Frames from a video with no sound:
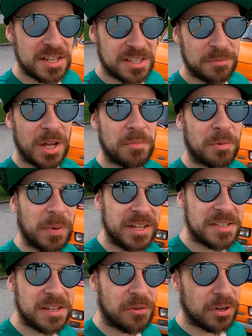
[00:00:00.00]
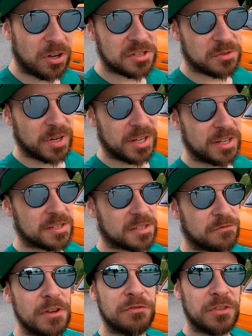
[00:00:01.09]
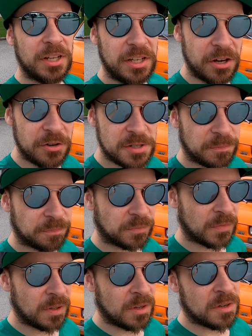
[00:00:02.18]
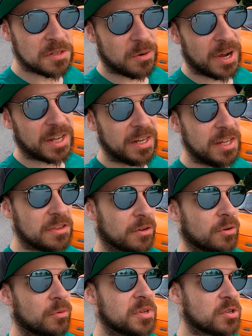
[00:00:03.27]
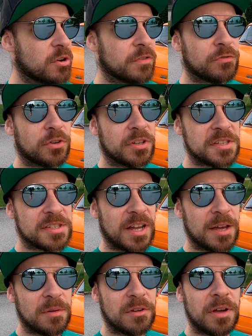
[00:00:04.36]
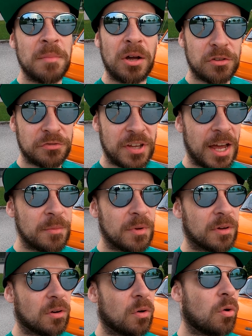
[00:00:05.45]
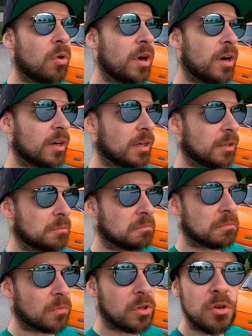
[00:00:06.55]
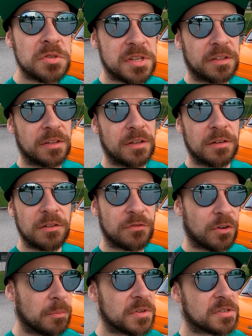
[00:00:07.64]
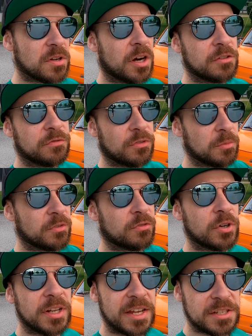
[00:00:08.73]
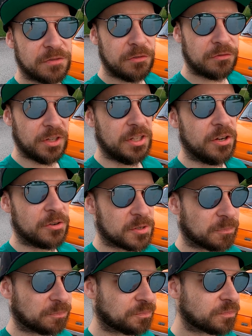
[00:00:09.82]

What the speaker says: custom number plates here in Austria is 15 years. So I can either reserve it for this amount of time, or use it from the start for the next 15 years.